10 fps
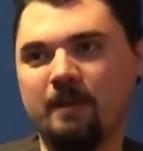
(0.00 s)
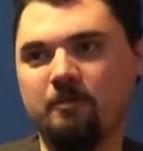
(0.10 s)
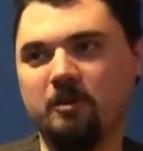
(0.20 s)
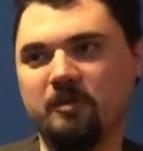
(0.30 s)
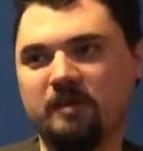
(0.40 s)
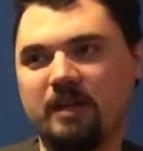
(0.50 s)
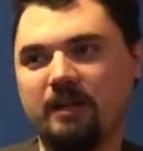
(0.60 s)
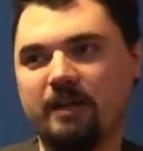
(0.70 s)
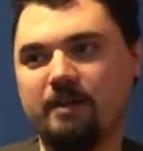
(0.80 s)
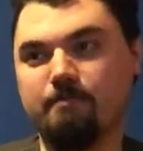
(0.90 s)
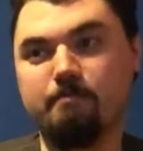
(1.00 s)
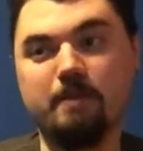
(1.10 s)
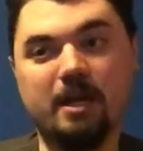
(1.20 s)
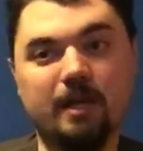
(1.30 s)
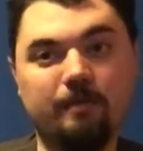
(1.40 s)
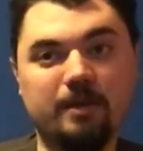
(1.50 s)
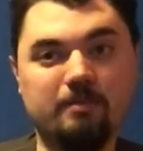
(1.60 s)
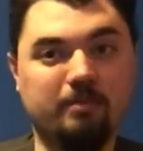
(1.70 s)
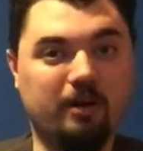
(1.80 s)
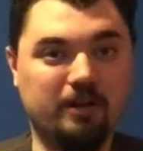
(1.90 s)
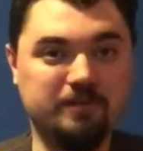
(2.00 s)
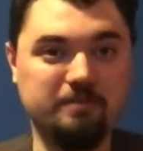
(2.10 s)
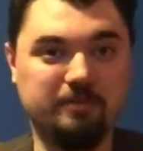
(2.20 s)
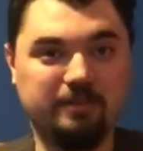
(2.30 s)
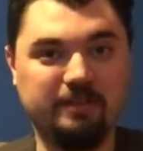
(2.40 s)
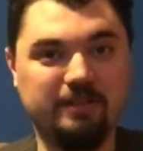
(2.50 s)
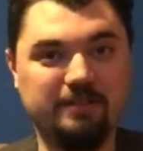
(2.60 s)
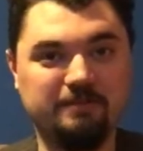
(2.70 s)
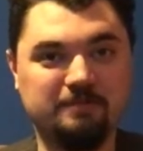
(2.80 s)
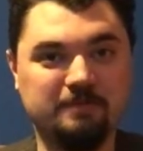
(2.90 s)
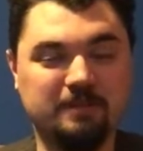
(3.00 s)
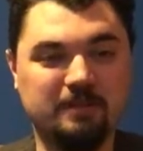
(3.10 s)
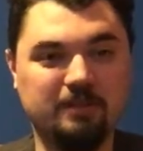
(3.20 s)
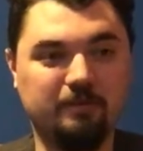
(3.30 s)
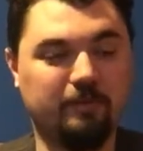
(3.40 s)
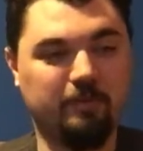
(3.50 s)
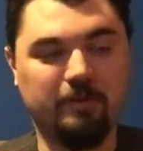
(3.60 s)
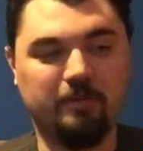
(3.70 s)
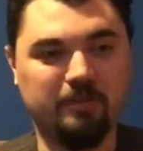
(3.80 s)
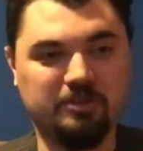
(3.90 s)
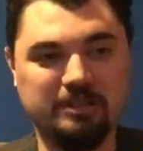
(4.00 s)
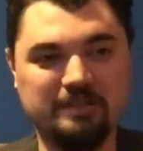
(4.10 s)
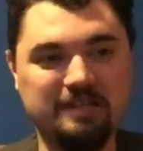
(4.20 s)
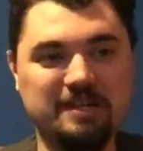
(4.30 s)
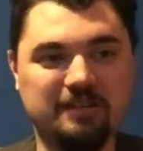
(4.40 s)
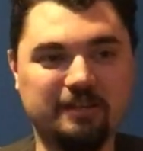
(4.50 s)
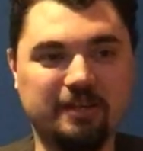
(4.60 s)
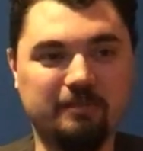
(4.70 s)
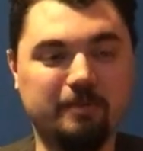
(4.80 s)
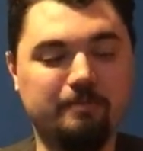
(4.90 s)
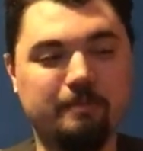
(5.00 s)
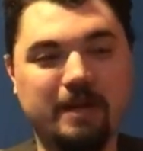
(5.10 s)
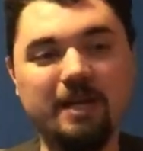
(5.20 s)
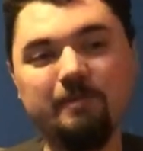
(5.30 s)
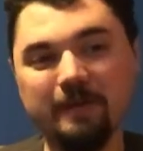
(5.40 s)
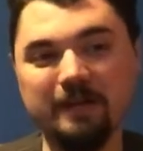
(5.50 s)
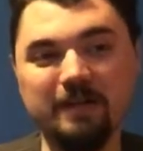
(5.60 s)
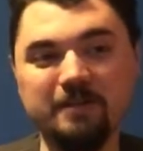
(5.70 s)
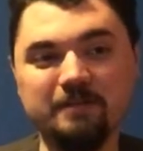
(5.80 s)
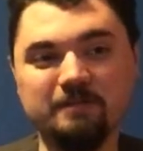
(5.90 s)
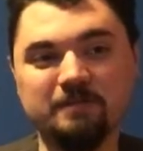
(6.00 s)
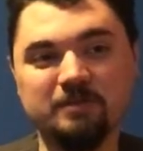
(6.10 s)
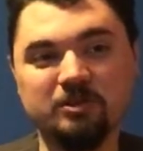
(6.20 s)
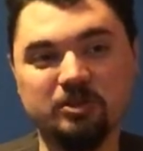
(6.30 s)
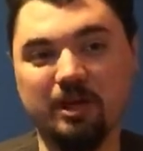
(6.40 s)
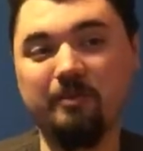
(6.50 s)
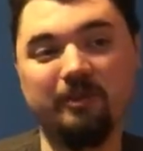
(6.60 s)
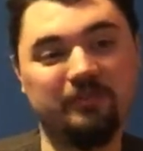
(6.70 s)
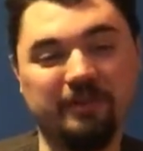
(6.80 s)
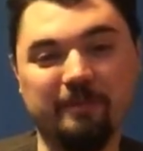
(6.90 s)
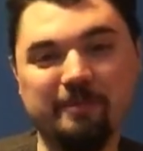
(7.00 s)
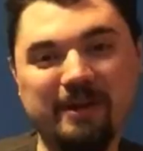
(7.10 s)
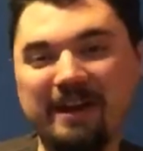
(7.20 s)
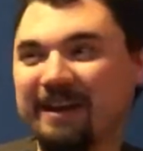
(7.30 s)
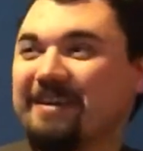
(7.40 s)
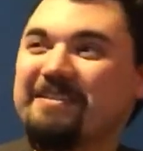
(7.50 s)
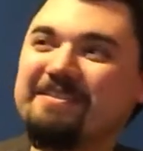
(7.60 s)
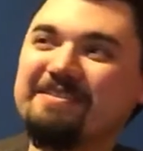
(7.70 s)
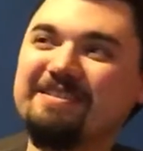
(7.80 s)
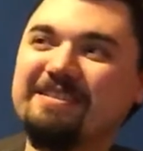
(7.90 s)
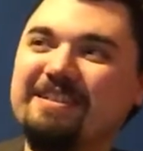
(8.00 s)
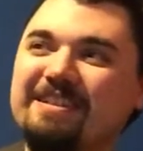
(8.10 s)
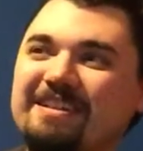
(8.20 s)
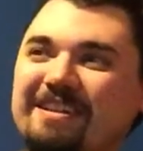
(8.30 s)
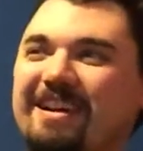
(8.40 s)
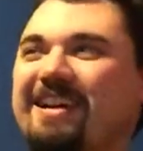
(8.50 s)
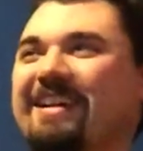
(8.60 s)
where it's kind of like, maybe, possibly, I mean, we don't want to jinx anything, but maybe Shyamalan's coming back. Possibly.